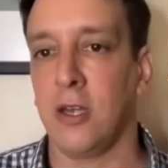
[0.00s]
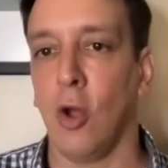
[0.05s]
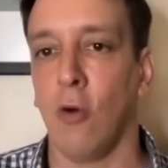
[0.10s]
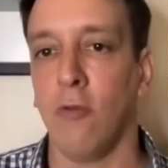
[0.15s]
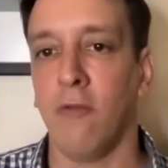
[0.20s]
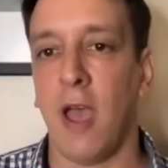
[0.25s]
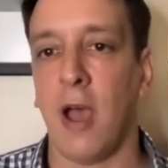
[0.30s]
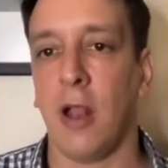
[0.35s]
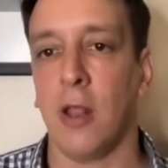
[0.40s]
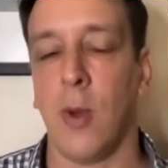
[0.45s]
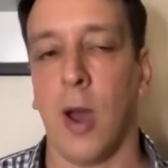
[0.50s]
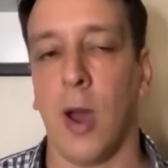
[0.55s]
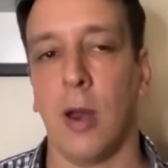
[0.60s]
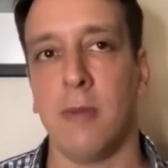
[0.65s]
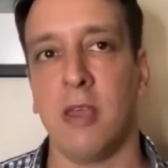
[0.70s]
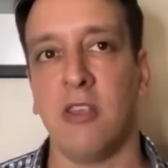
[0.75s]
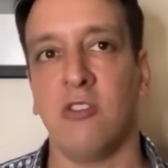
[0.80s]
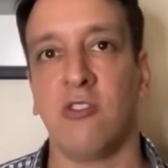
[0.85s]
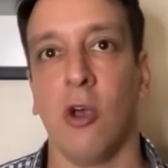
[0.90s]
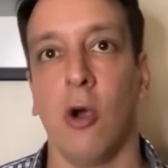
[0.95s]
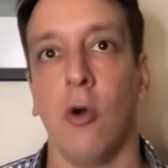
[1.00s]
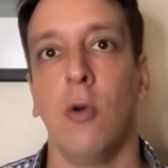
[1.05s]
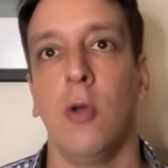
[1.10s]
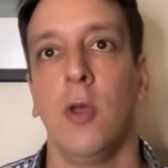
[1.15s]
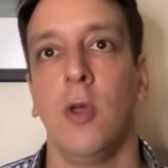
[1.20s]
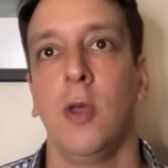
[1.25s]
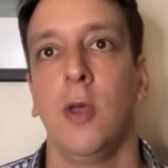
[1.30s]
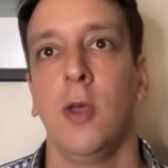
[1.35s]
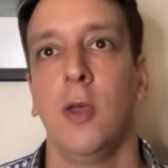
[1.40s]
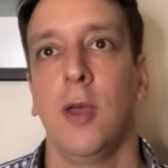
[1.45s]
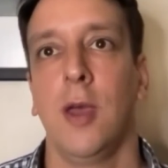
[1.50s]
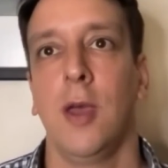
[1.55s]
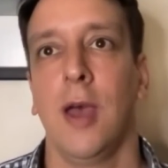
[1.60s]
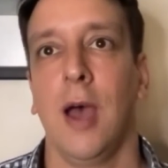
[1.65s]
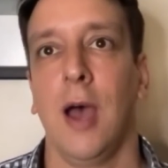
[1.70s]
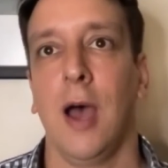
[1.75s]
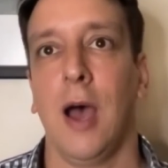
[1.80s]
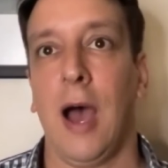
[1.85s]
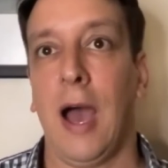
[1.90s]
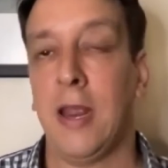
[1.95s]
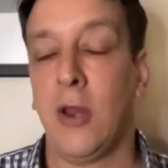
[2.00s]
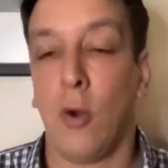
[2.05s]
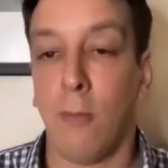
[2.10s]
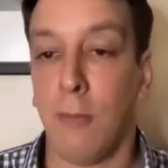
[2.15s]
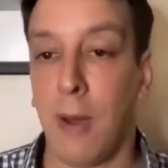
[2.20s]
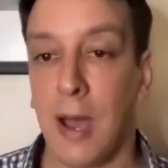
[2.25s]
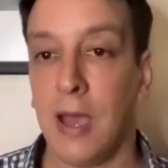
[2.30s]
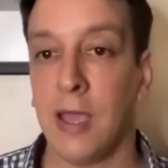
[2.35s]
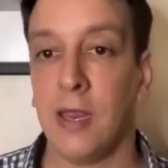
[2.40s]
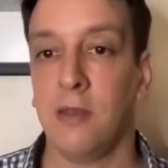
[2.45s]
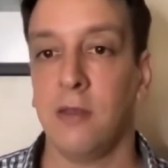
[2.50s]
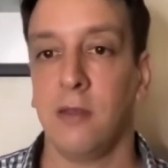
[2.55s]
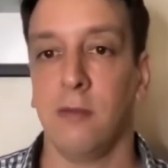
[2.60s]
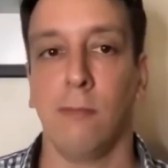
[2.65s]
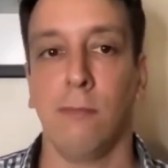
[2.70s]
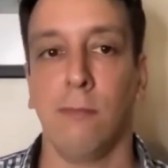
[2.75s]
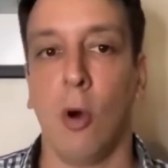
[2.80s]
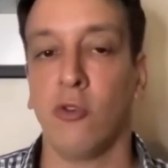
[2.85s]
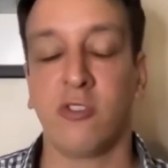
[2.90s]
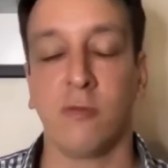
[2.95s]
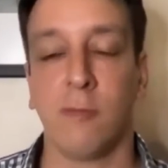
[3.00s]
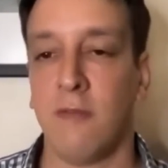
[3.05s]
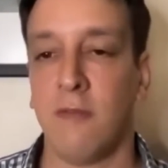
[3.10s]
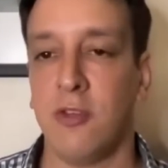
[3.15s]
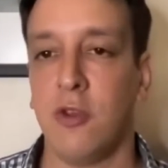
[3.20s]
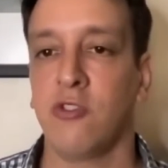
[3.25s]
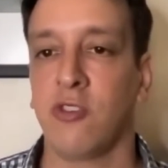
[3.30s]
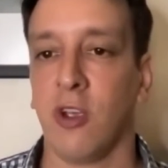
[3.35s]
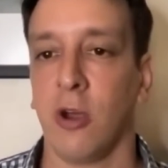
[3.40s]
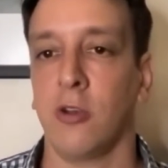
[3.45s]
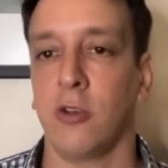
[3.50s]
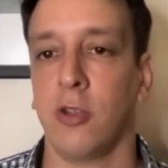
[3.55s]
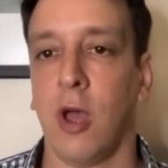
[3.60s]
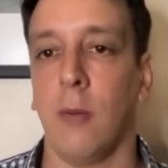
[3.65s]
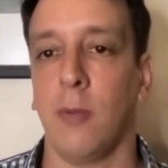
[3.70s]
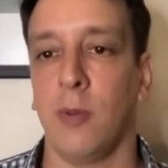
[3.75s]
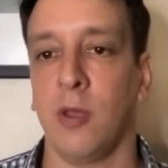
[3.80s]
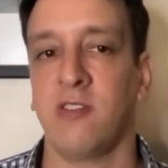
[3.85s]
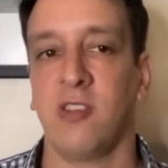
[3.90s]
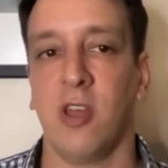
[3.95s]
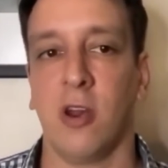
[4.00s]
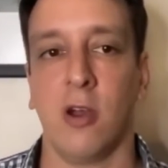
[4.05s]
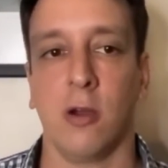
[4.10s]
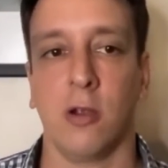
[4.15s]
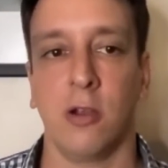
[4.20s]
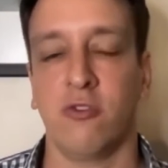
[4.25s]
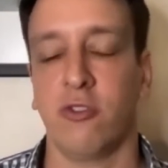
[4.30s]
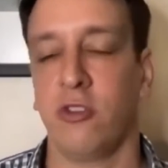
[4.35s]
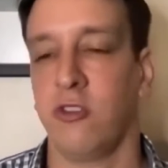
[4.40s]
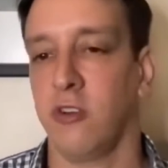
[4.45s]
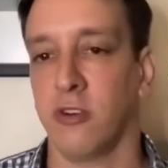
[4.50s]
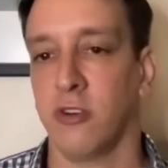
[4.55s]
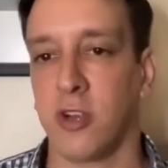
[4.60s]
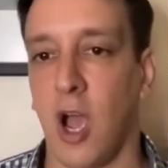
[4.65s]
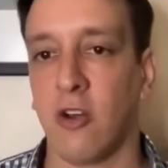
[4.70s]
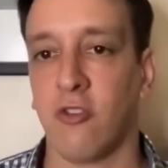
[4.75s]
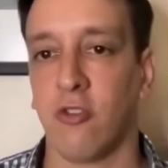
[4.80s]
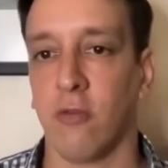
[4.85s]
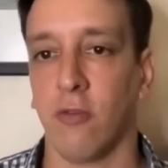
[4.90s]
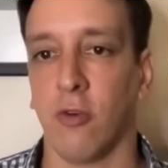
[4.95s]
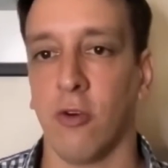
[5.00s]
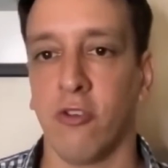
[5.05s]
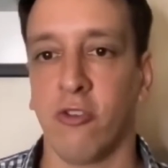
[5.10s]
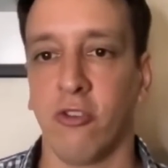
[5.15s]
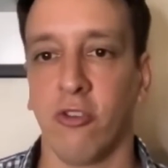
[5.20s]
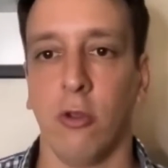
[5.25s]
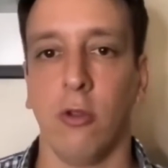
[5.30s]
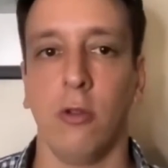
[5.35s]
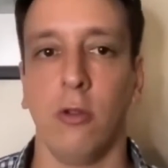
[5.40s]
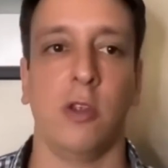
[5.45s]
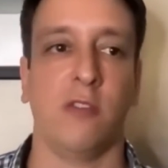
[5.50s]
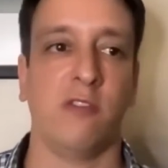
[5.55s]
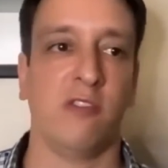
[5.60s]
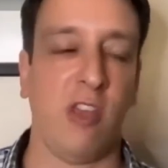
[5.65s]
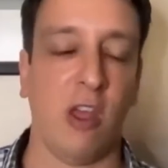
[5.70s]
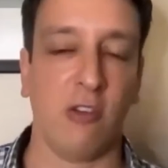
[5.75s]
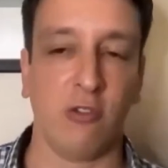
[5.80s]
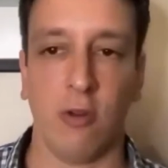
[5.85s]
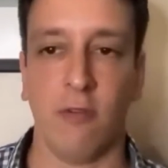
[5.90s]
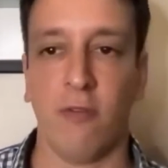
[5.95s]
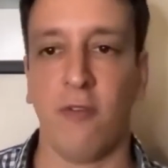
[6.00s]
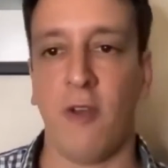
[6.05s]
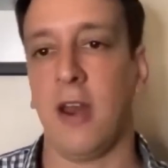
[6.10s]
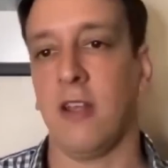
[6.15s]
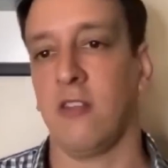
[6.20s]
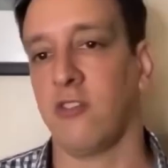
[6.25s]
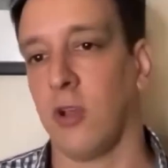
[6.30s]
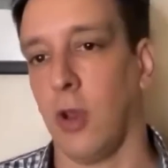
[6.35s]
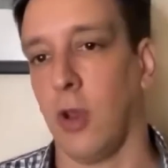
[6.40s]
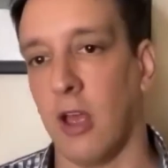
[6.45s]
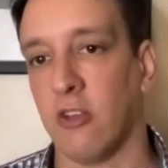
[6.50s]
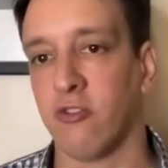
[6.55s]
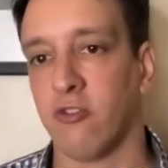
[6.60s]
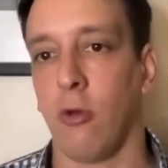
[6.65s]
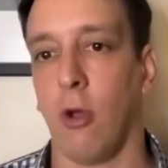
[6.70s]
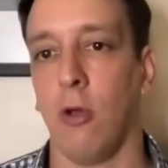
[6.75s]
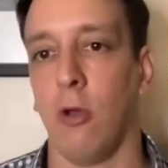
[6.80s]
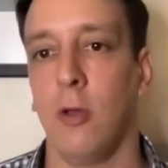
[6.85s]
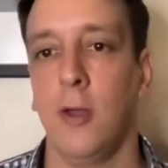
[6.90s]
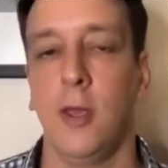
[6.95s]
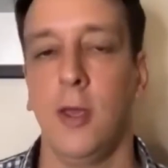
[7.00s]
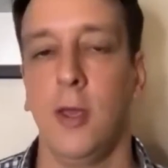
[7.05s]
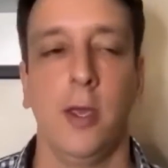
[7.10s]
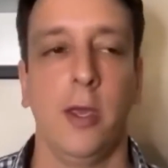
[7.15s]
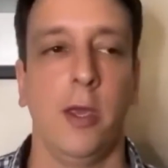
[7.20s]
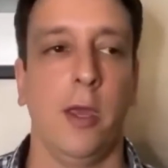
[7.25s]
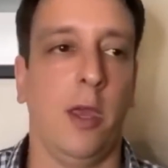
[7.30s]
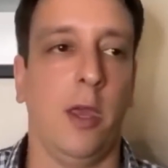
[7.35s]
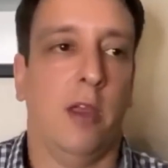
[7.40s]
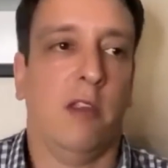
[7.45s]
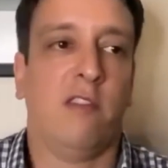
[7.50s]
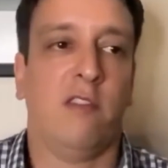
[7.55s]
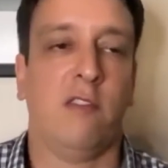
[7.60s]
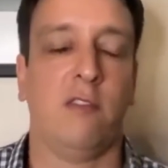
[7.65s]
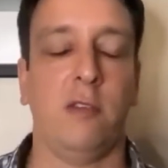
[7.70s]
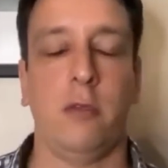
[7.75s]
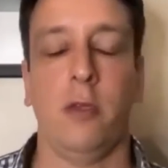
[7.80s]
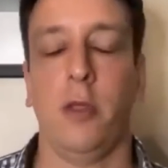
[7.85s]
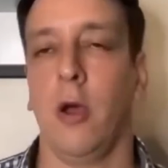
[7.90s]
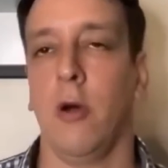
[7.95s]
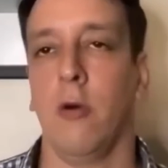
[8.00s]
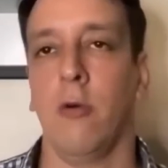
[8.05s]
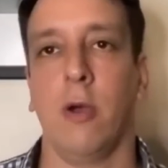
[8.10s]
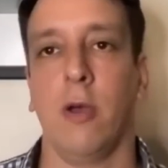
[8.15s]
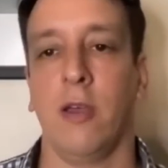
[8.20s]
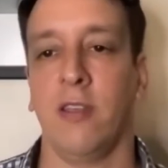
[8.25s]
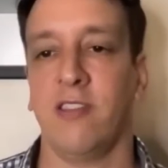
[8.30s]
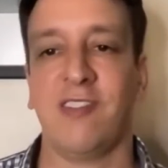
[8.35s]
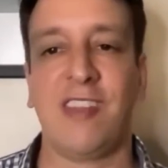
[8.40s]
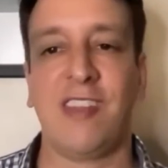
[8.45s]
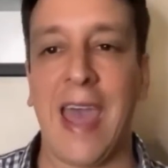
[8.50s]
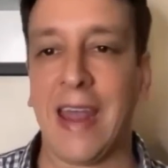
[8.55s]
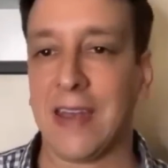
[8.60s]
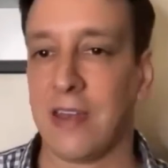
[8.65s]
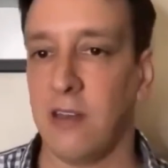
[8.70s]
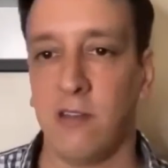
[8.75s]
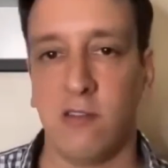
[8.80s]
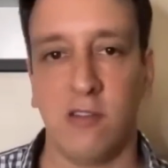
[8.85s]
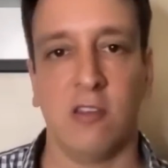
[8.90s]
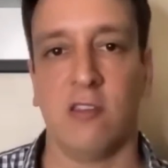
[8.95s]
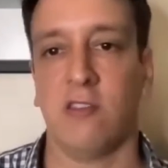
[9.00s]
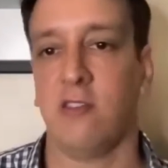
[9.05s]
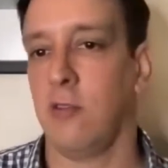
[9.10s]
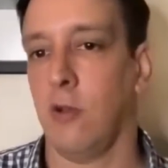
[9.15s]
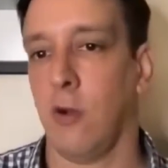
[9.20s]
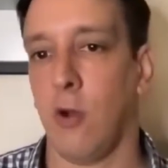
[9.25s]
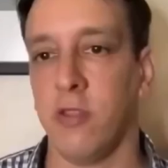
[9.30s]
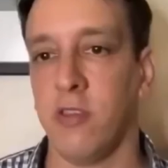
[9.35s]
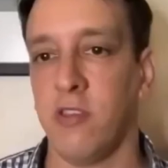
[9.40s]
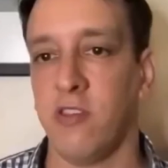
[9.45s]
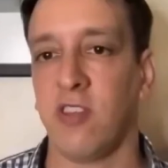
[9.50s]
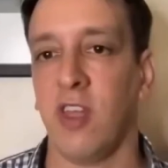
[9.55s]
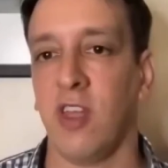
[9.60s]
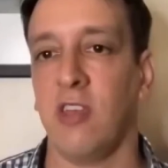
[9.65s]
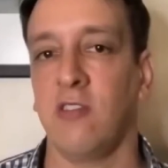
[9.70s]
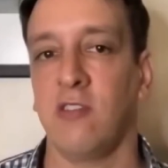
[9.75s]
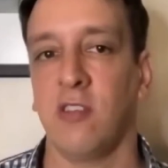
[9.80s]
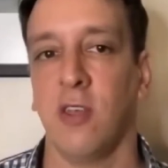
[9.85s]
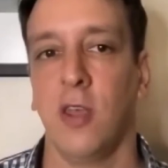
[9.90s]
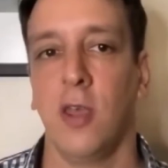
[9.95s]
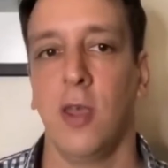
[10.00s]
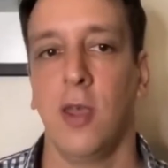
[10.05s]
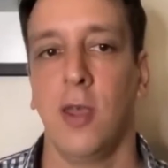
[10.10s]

no value out of me so I don't mind. Most of my videos are on topics that are considered controversial. It's saturated fat, it's cholesterol, it's you know uh, statins, it's all these things.